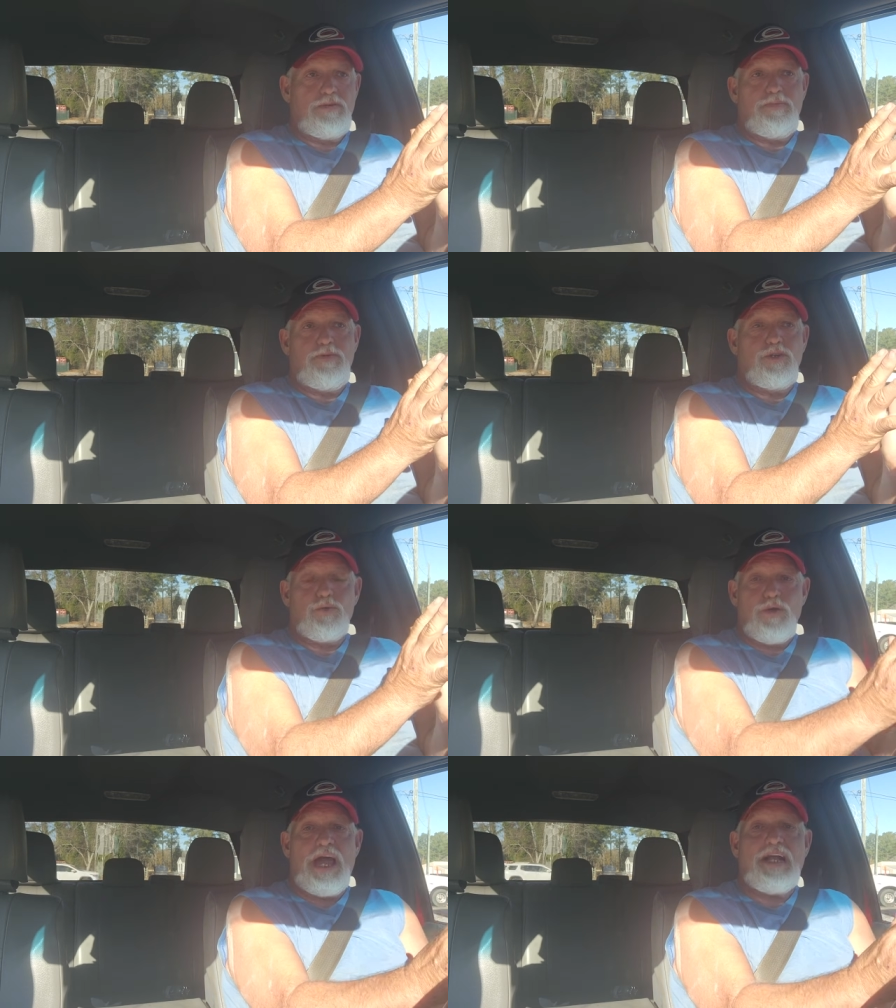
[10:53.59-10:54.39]

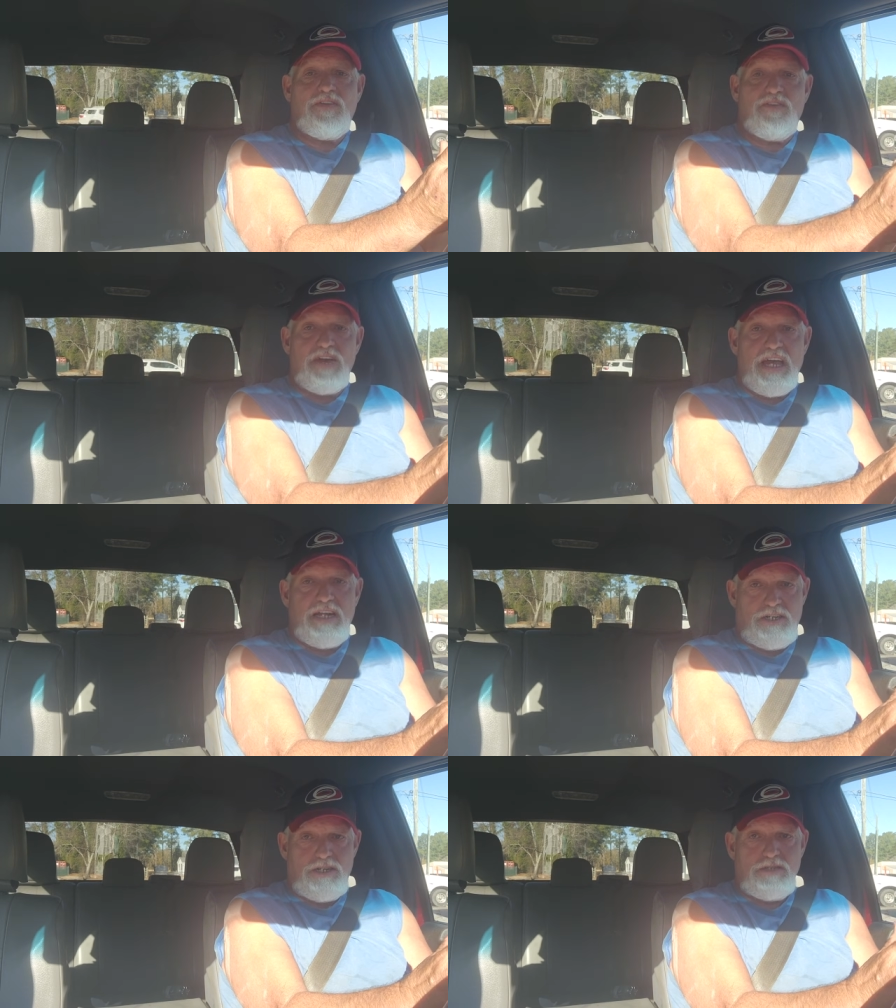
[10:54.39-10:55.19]
direct
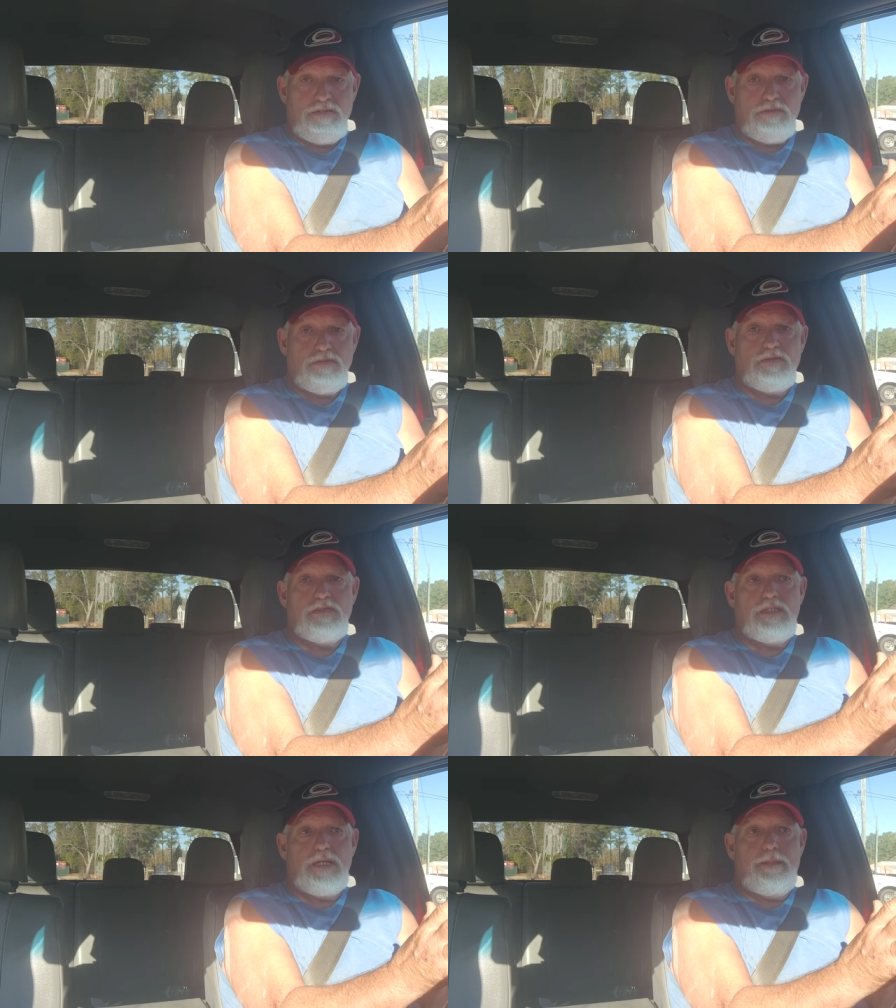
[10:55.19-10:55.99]
fit
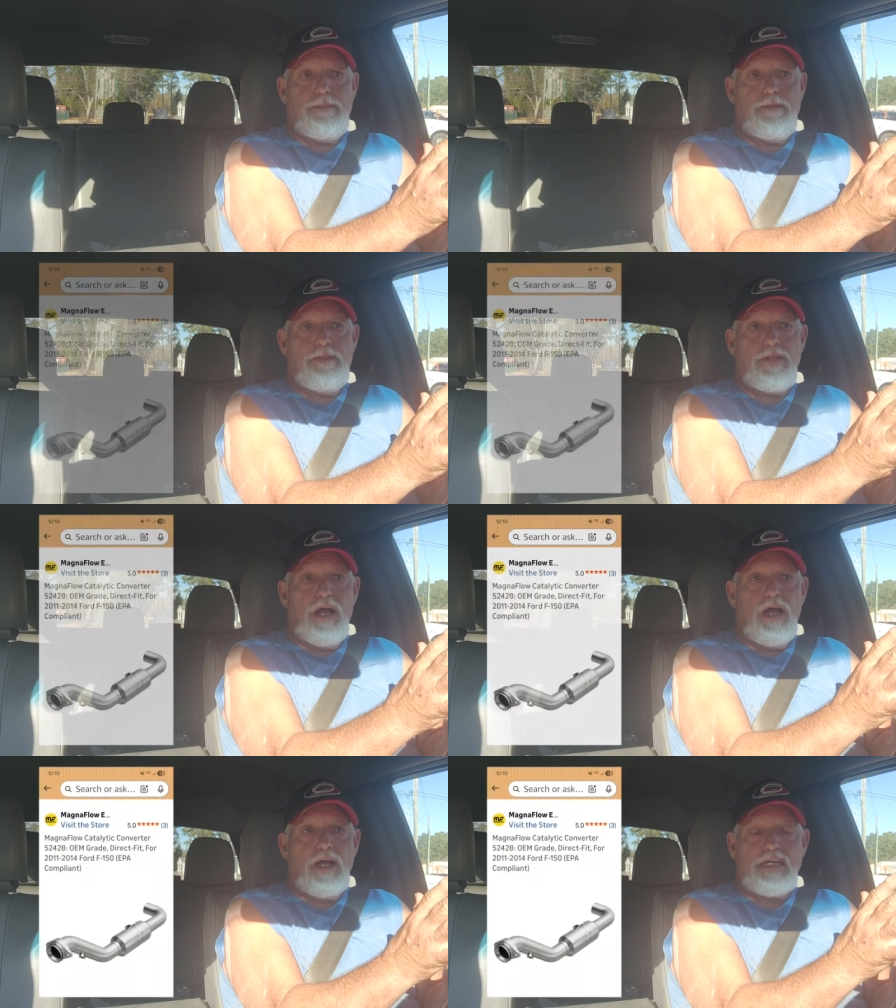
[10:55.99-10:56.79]

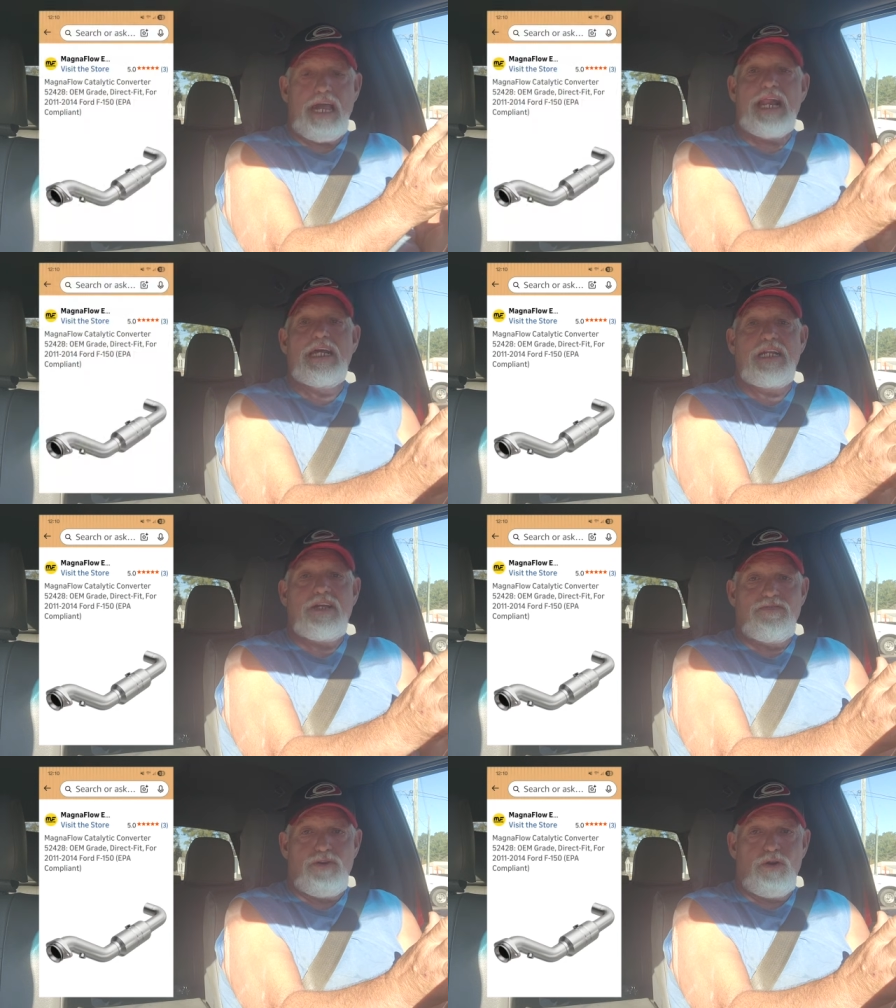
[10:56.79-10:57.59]
catalytic
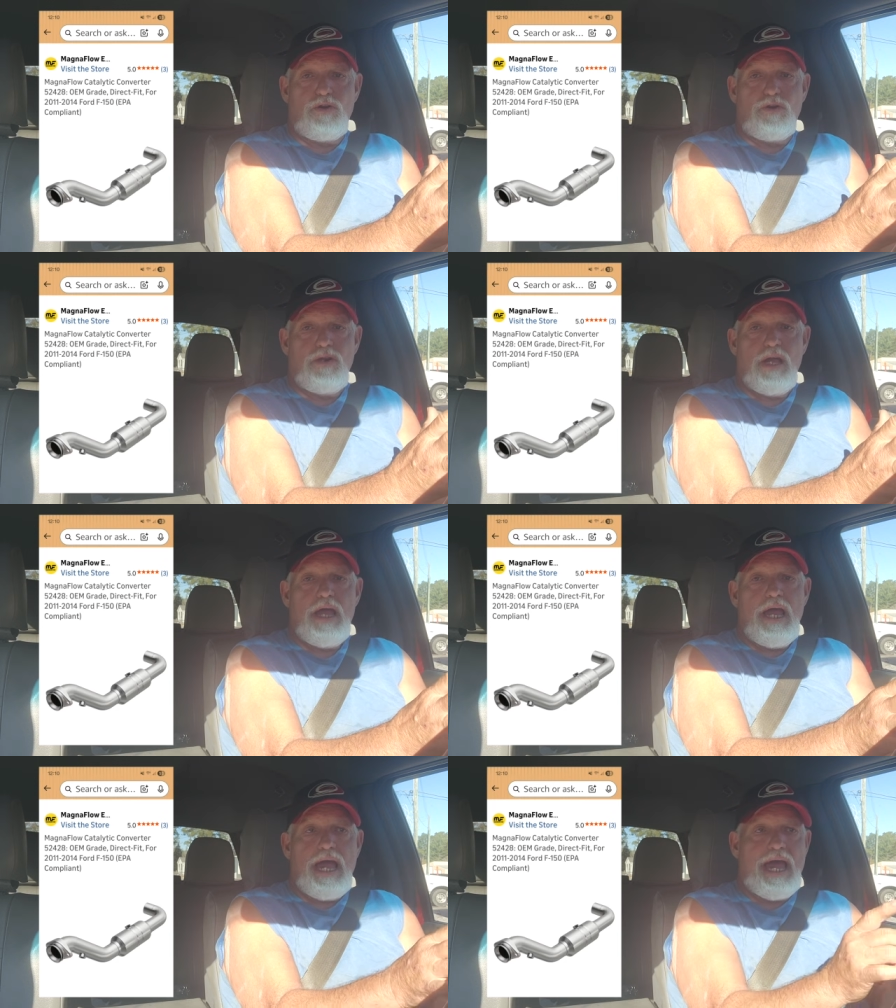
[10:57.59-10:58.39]
converter
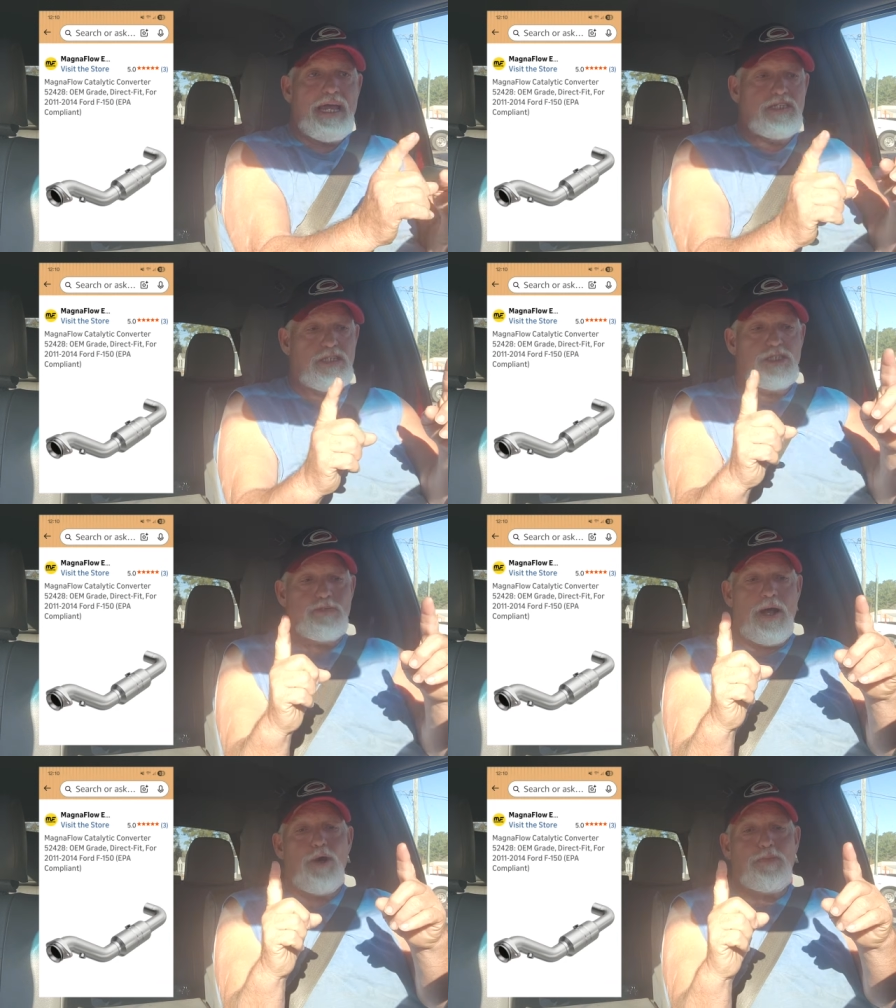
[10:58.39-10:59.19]
has a
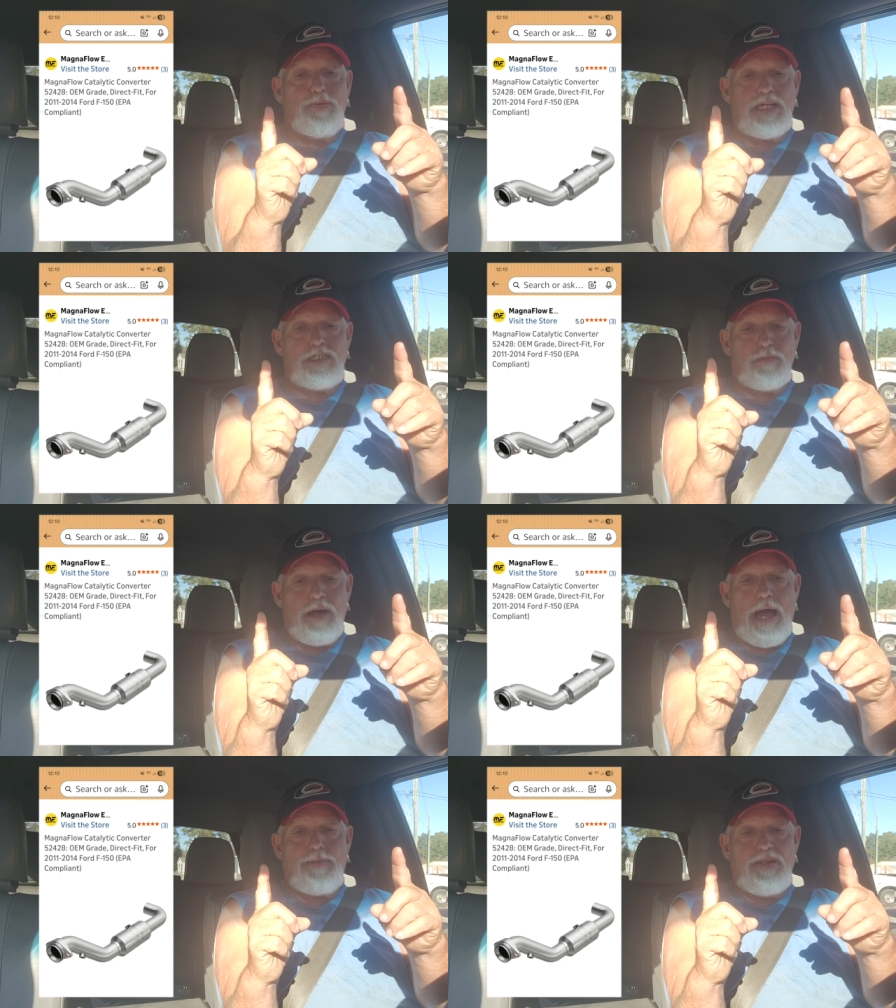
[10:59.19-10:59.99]
small piece of
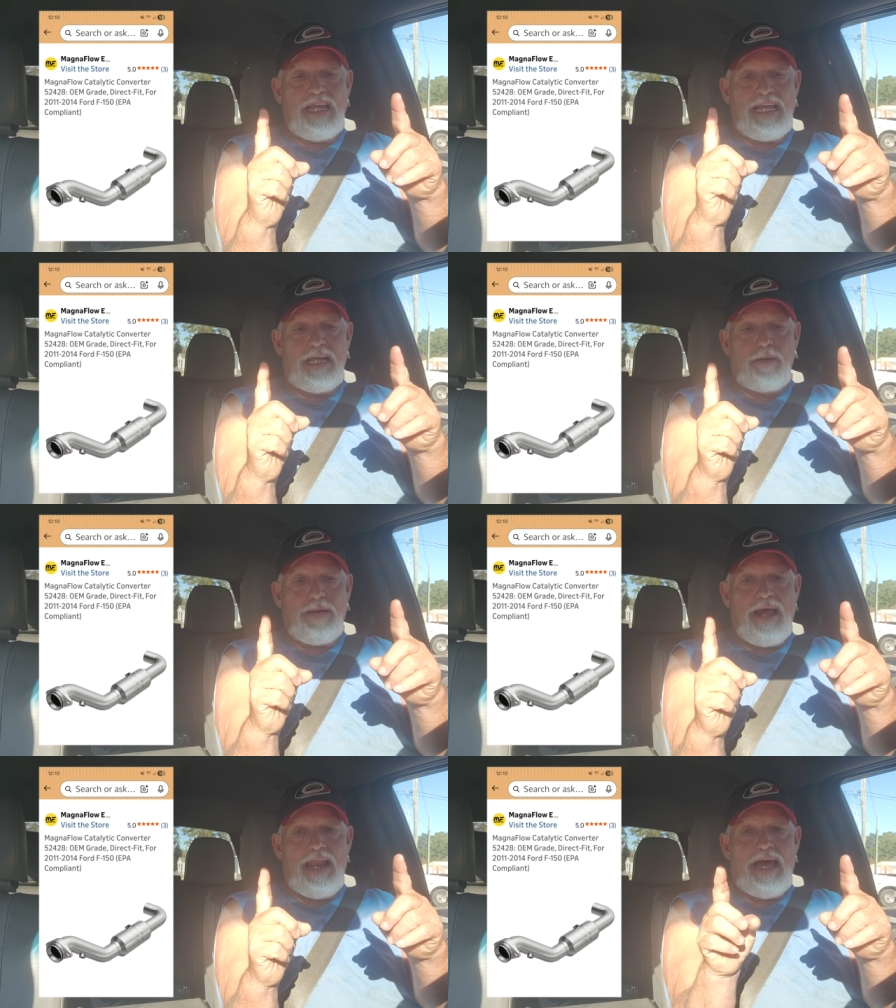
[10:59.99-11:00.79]
pipe at the end
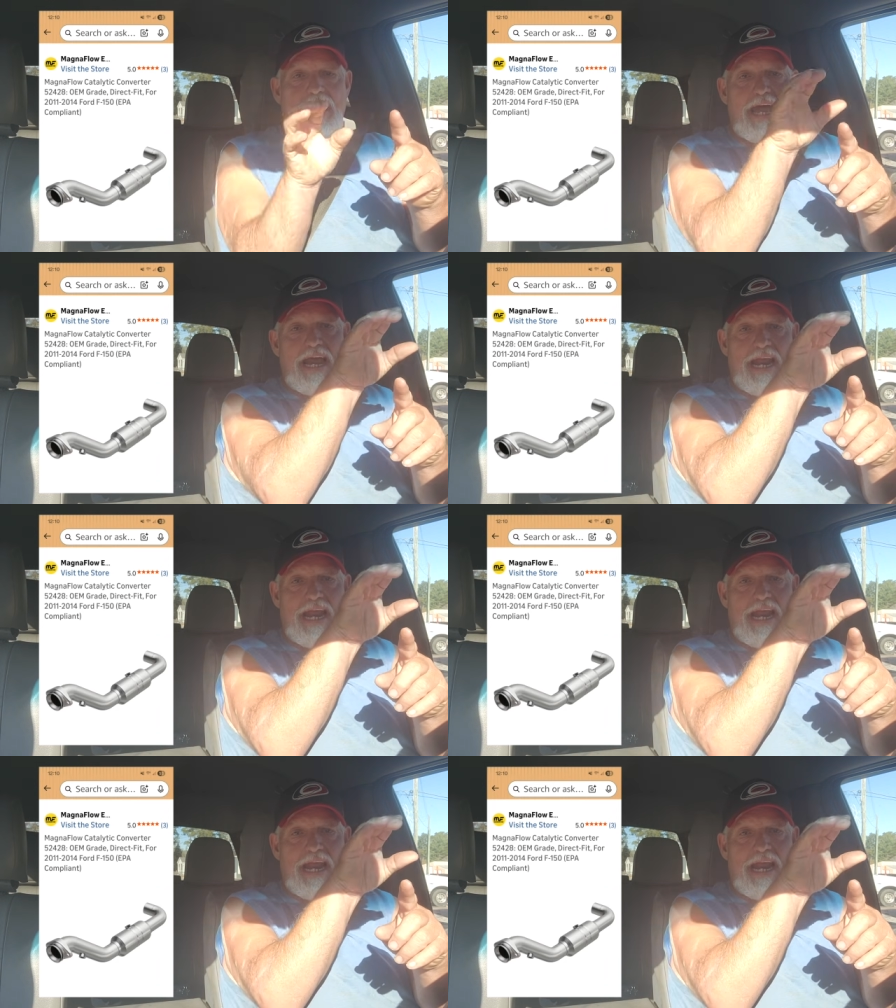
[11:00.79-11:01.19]
about like that, and